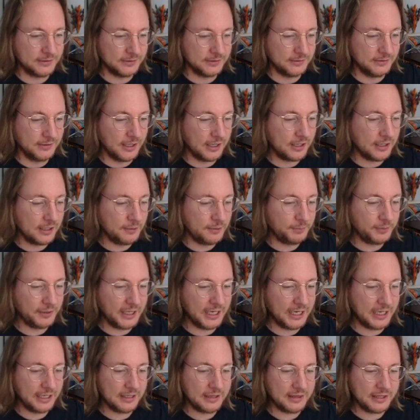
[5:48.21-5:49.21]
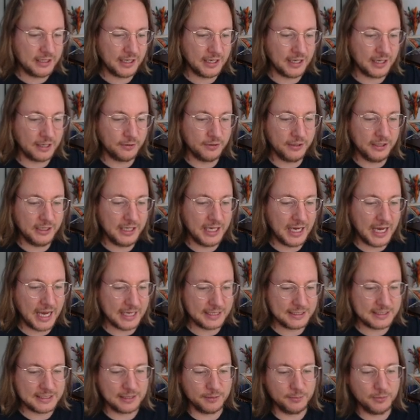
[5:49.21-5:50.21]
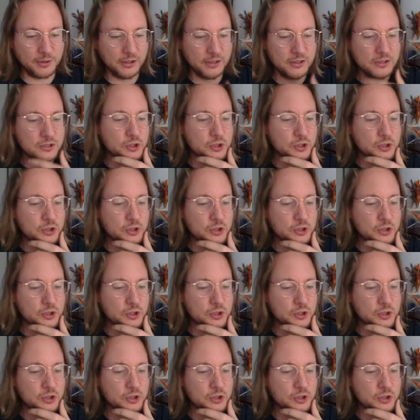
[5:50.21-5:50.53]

not going to play anything out yet. I'm going to